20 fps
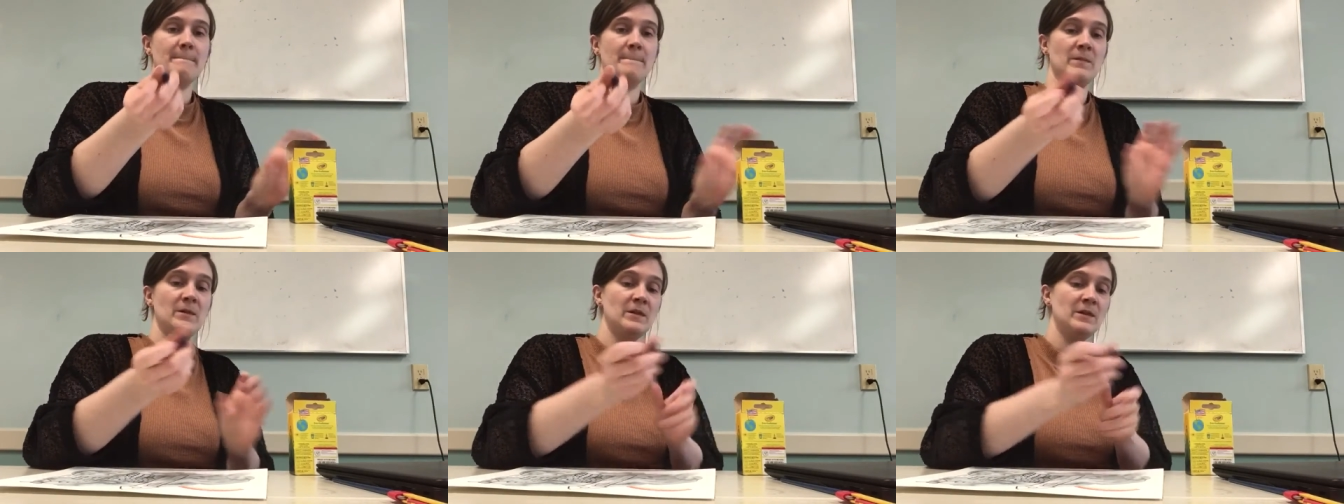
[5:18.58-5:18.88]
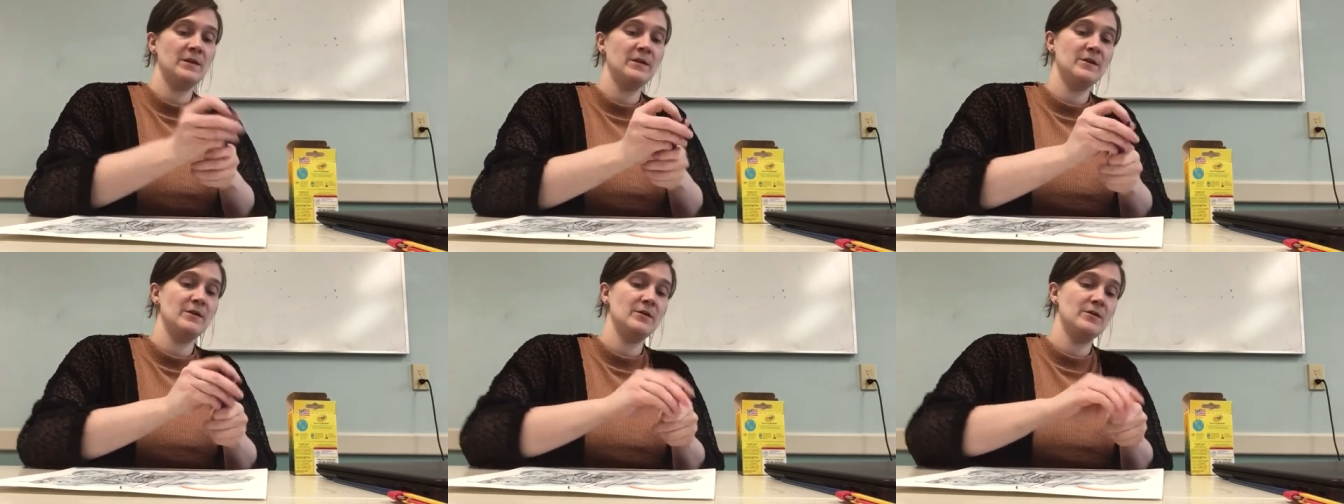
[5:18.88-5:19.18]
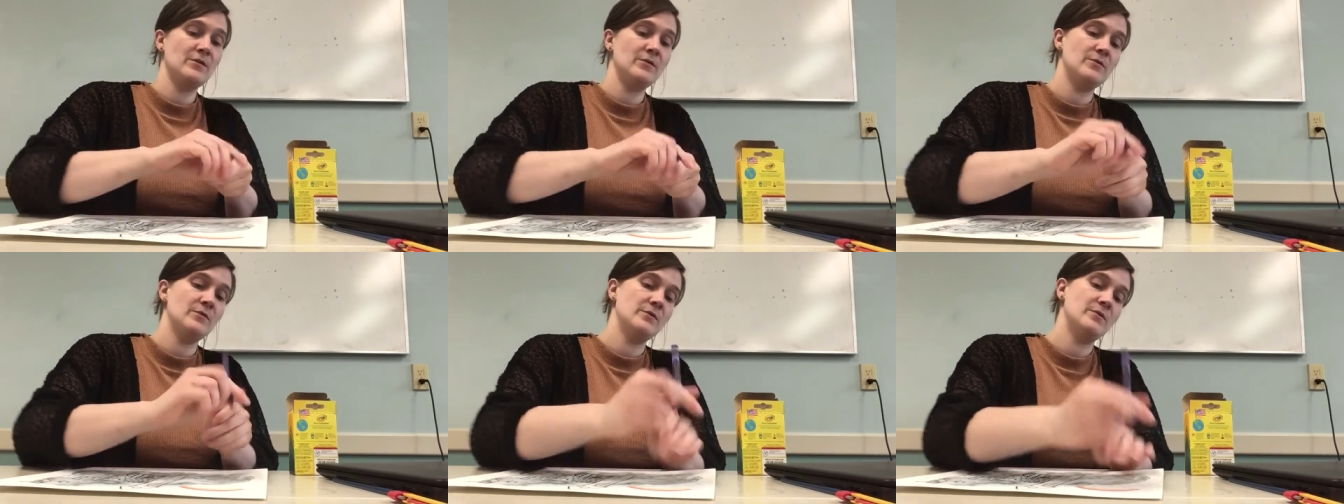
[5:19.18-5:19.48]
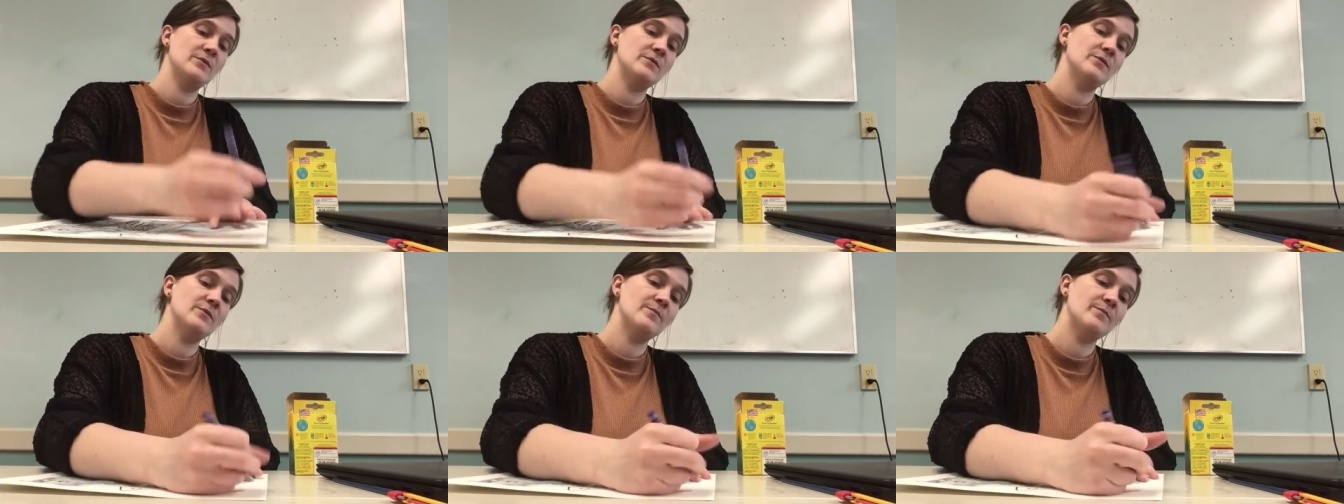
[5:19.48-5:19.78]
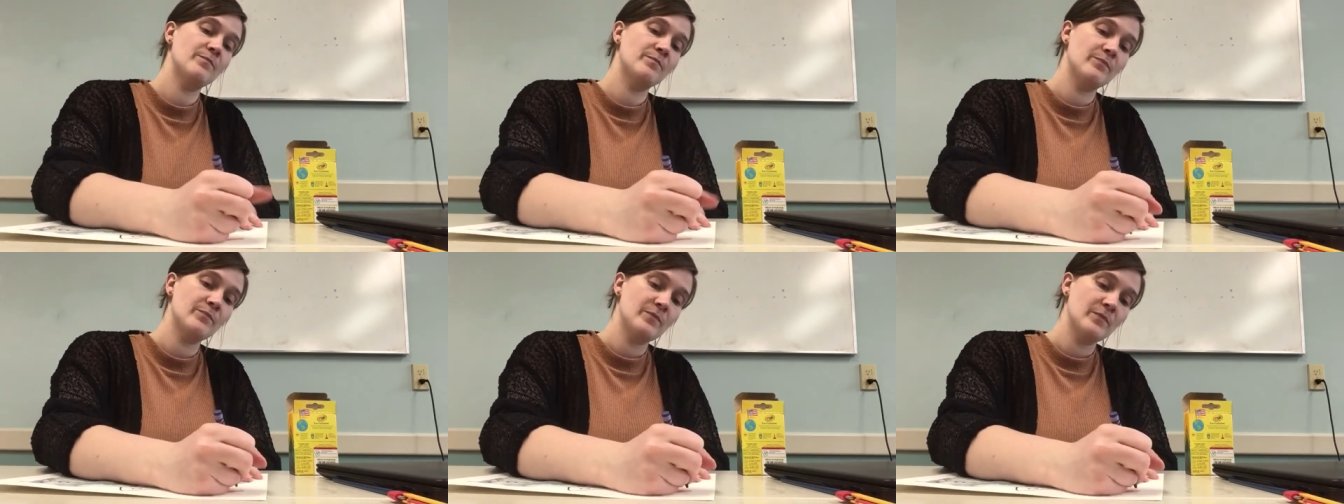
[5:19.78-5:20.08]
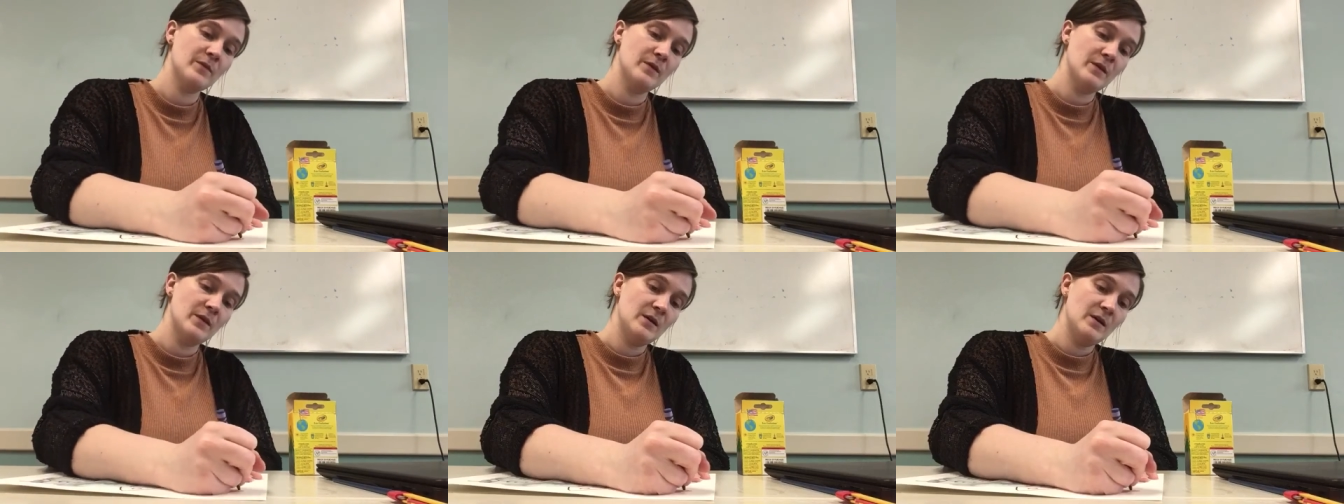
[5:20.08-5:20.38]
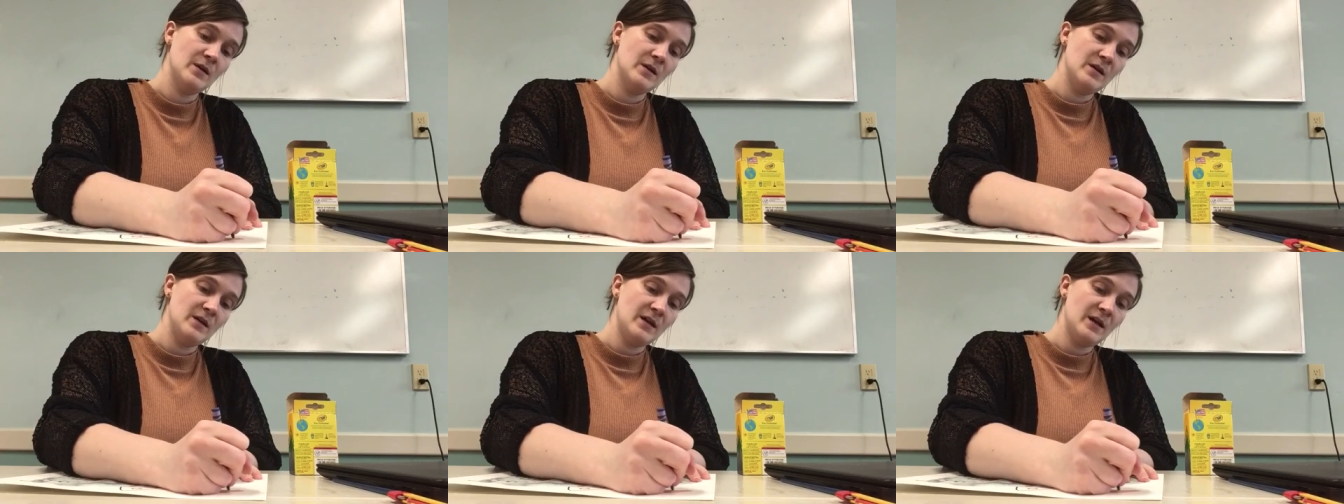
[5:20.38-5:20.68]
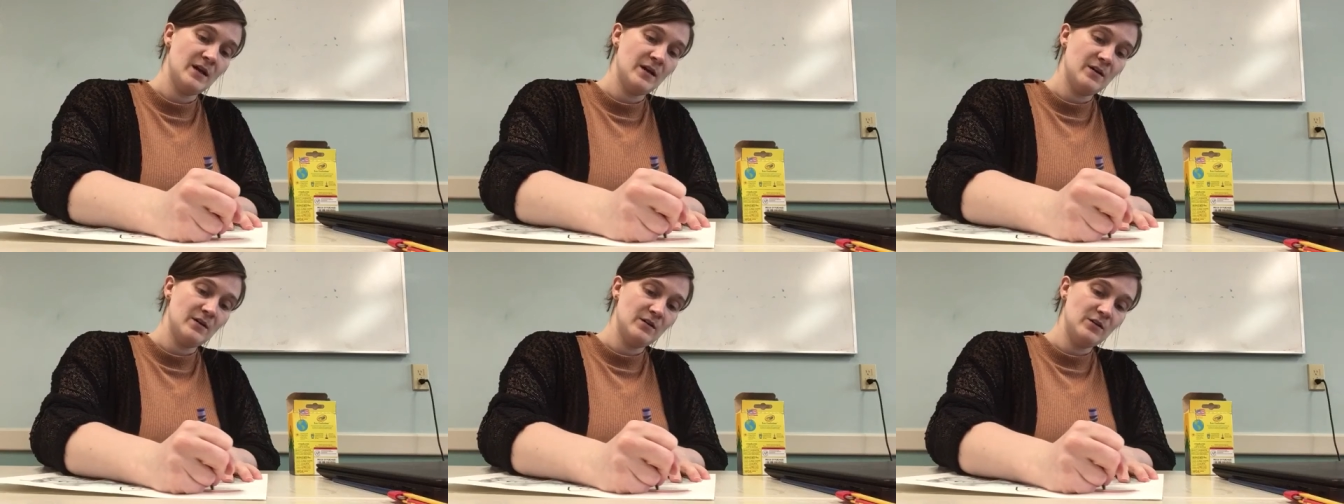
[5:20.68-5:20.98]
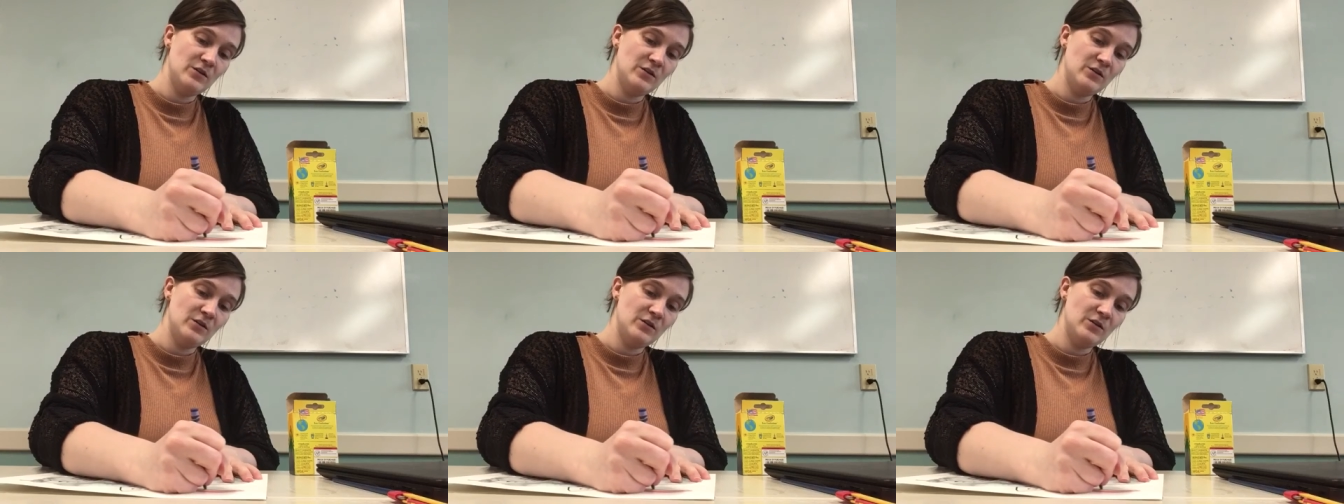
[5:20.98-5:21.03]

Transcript: Blue. Now